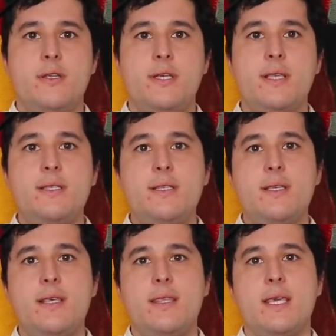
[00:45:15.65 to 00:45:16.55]
Just as
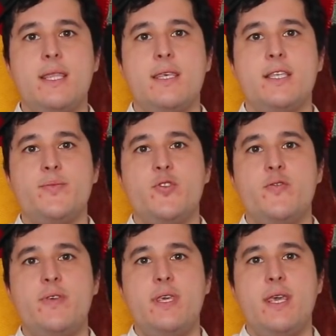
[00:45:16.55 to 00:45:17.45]
I think this
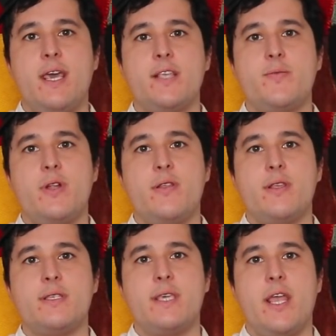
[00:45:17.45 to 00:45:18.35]
movie has one of
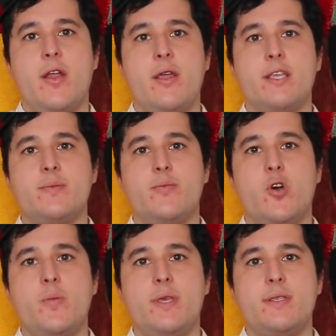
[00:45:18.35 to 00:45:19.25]
the scariest
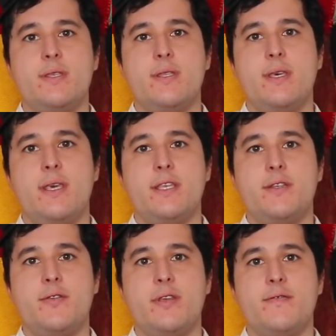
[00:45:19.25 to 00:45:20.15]
moments in the
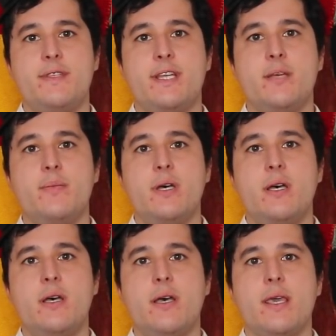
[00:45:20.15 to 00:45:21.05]
history of
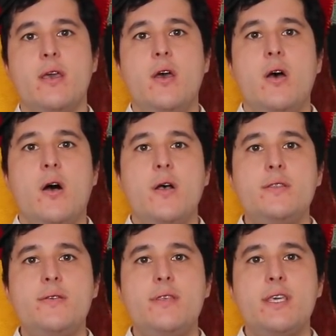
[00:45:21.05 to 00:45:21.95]
cinema, I
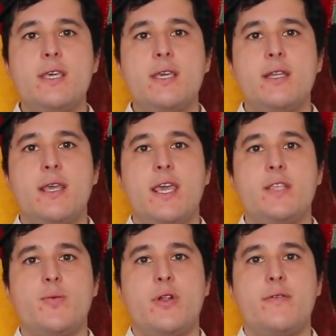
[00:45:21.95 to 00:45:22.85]
also think it
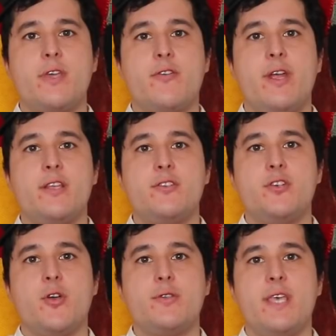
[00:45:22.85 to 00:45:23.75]
contains one of the greatest
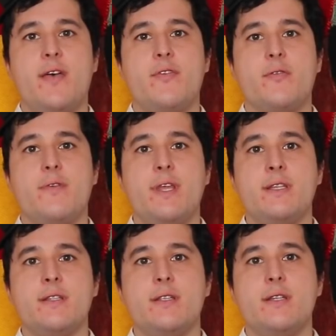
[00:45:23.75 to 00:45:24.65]
jokes ever
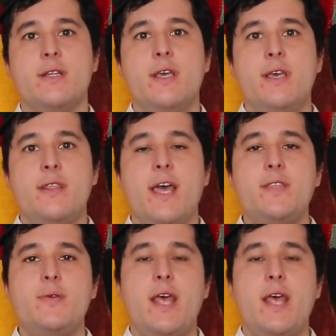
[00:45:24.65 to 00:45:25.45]
written, and that's what